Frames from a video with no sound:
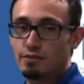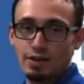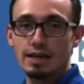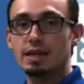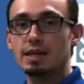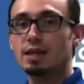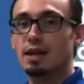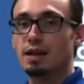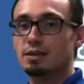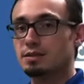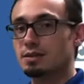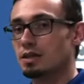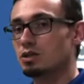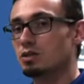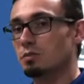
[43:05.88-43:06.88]
any
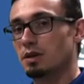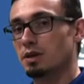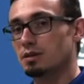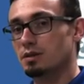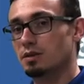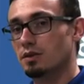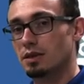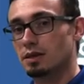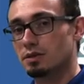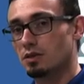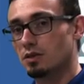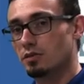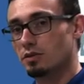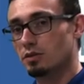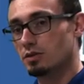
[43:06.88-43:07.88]
condensation present on that
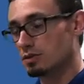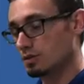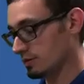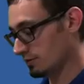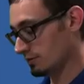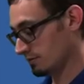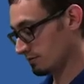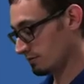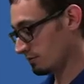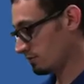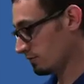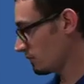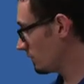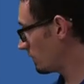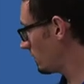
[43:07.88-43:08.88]
surface.
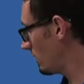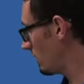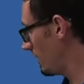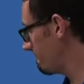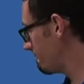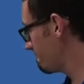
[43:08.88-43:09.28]
Okay?